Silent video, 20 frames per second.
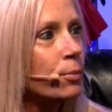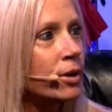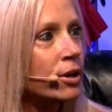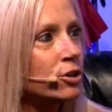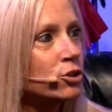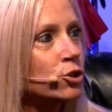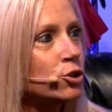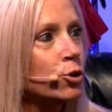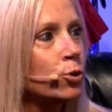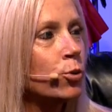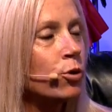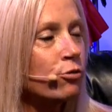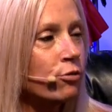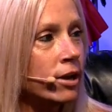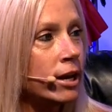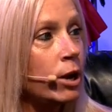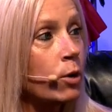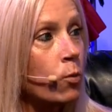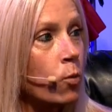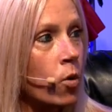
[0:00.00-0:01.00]
Because you
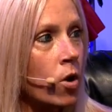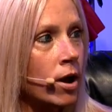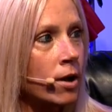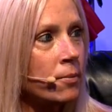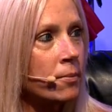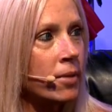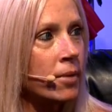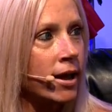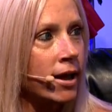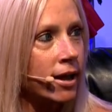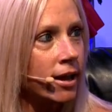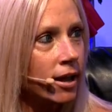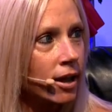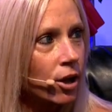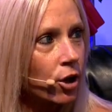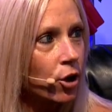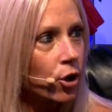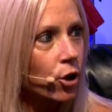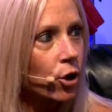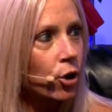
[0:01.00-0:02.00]
already won by
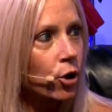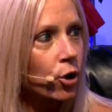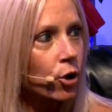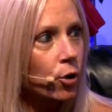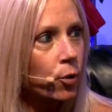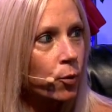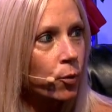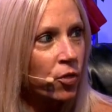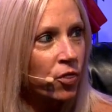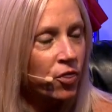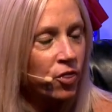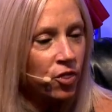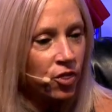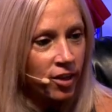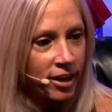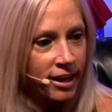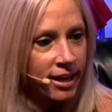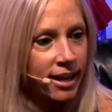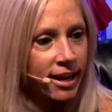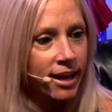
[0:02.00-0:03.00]

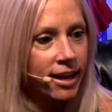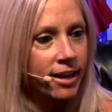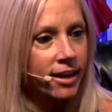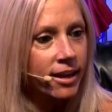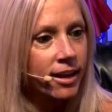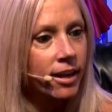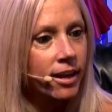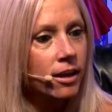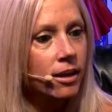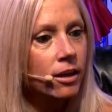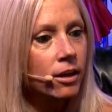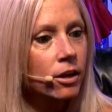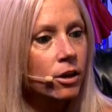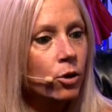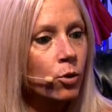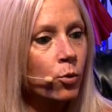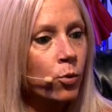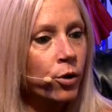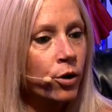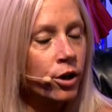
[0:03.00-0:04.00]
thinking,
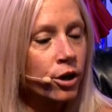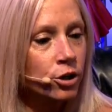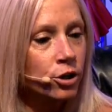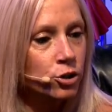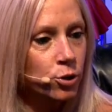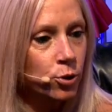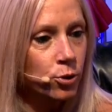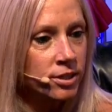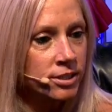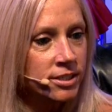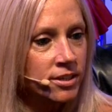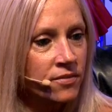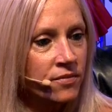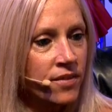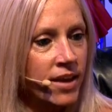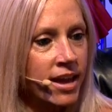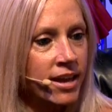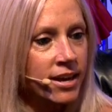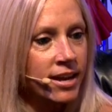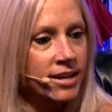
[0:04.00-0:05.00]
we're going to do this
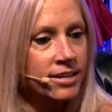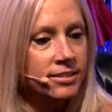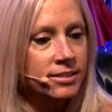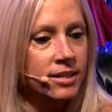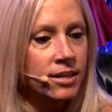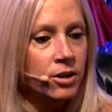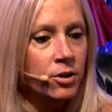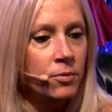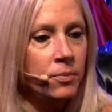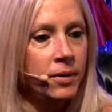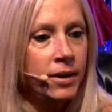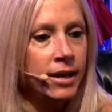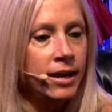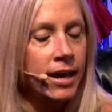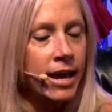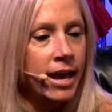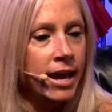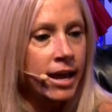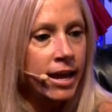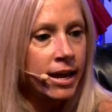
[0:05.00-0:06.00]
event. It's going to be
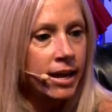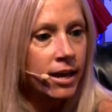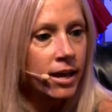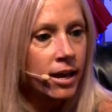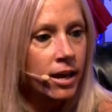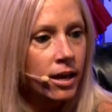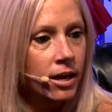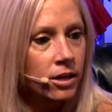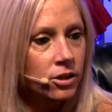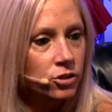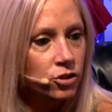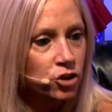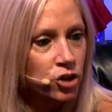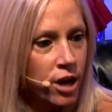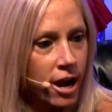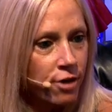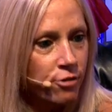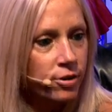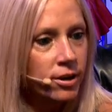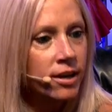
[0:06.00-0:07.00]
a
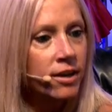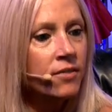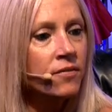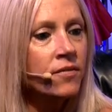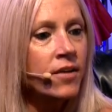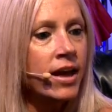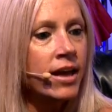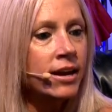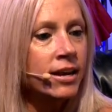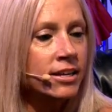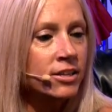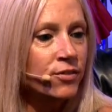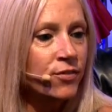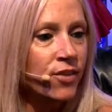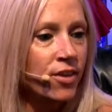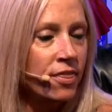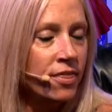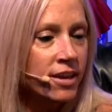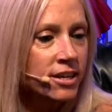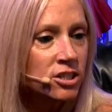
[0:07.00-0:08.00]
charity event. It's
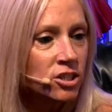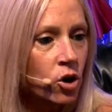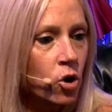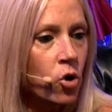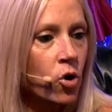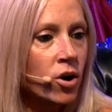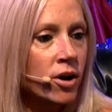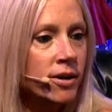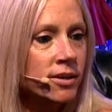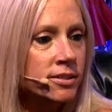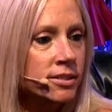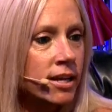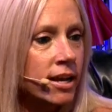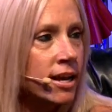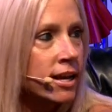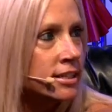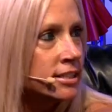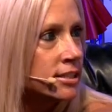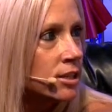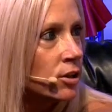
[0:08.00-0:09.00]
for this cause.
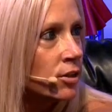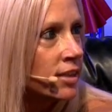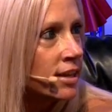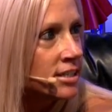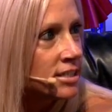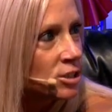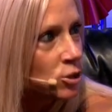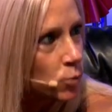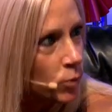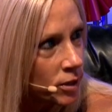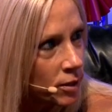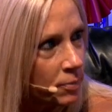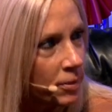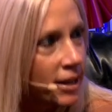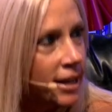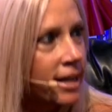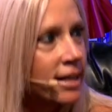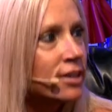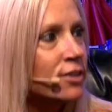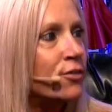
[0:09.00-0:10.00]
This is what the
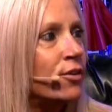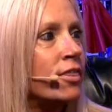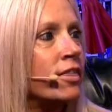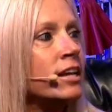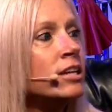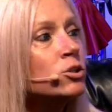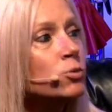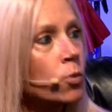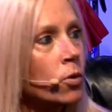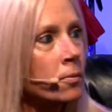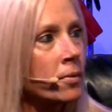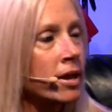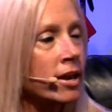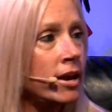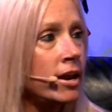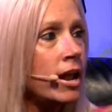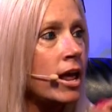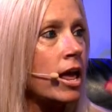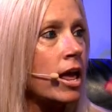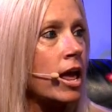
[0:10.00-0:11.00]
plan is for these
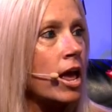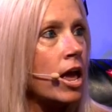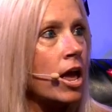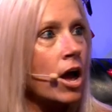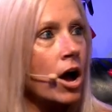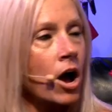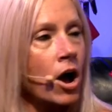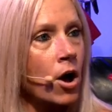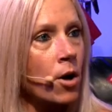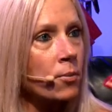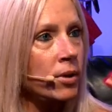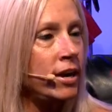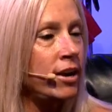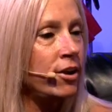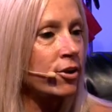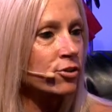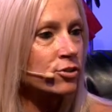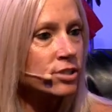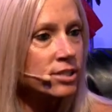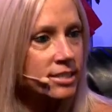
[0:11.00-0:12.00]
women.
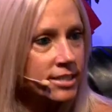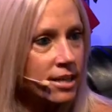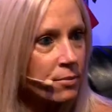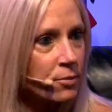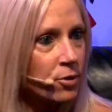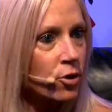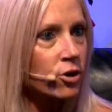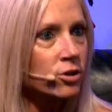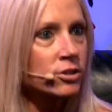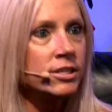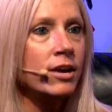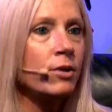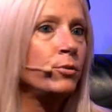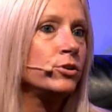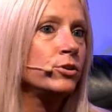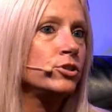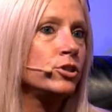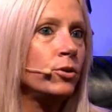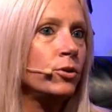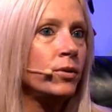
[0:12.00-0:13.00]
Here's the seminars that
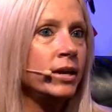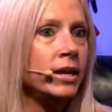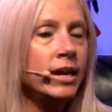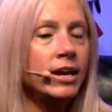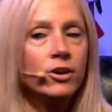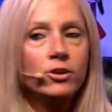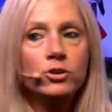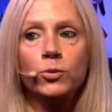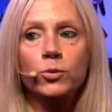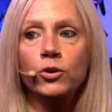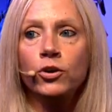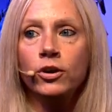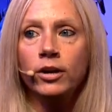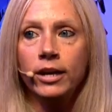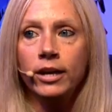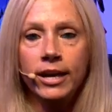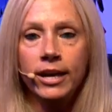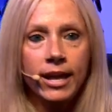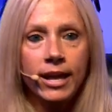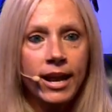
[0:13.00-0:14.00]
we're doing. Here's what you're
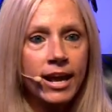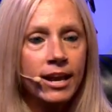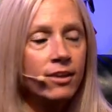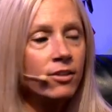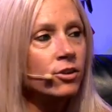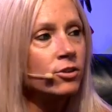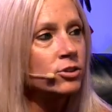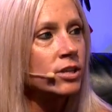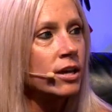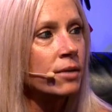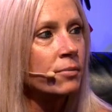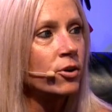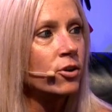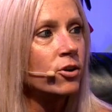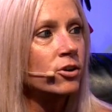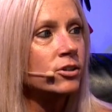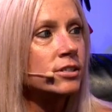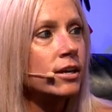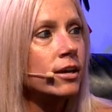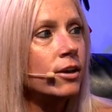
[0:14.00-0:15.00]
going to get out of those
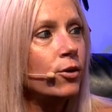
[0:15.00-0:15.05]
seminars.